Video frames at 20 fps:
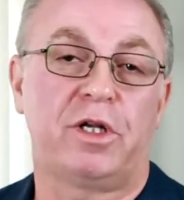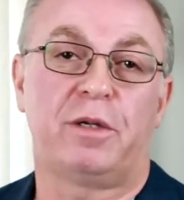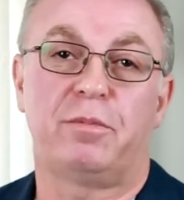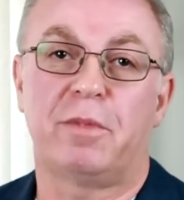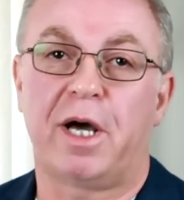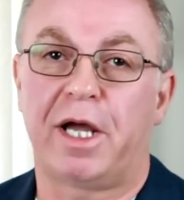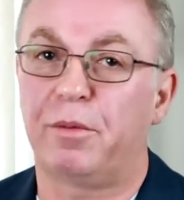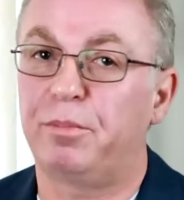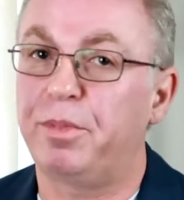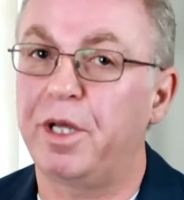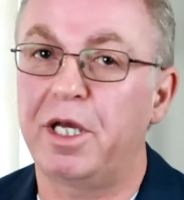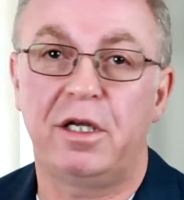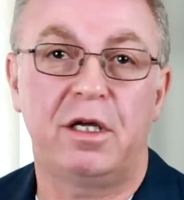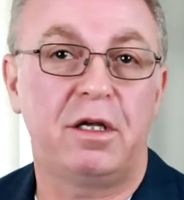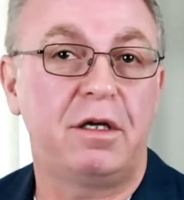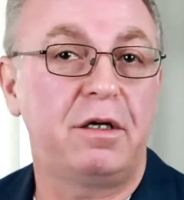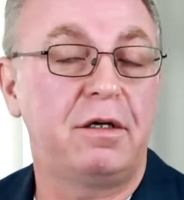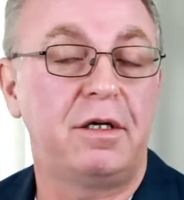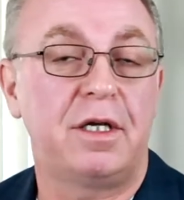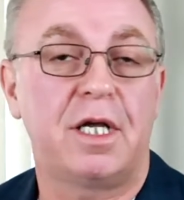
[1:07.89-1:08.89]
in my
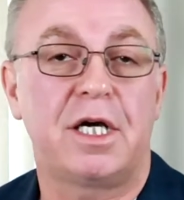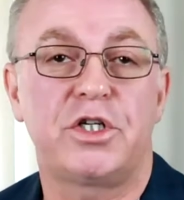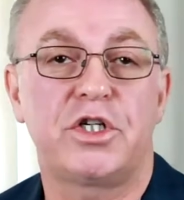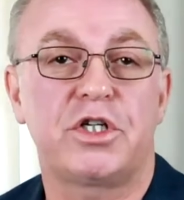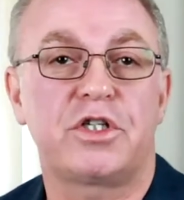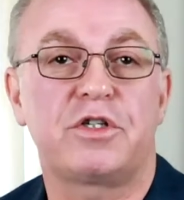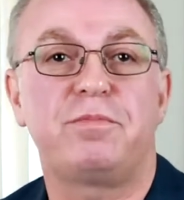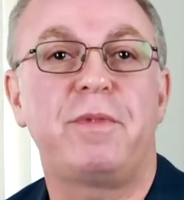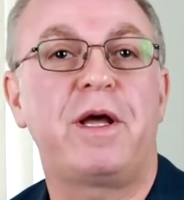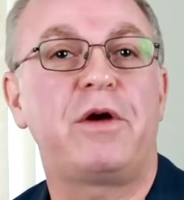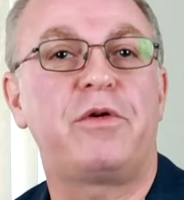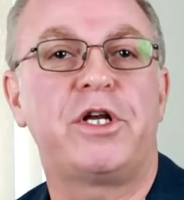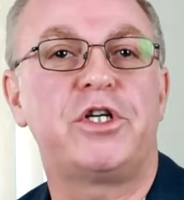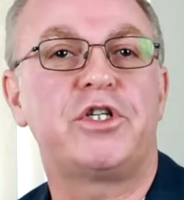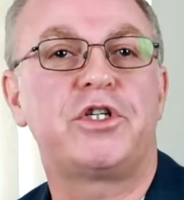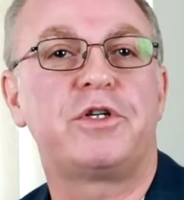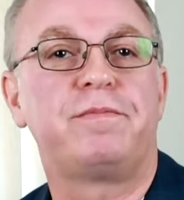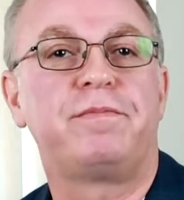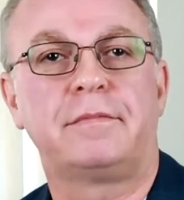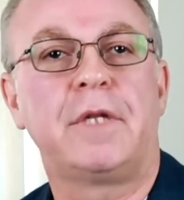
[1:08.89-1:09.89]
opinion, not just
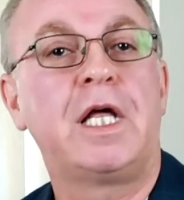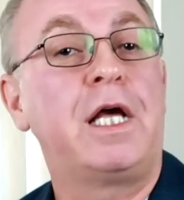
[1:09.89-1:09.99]
marriage.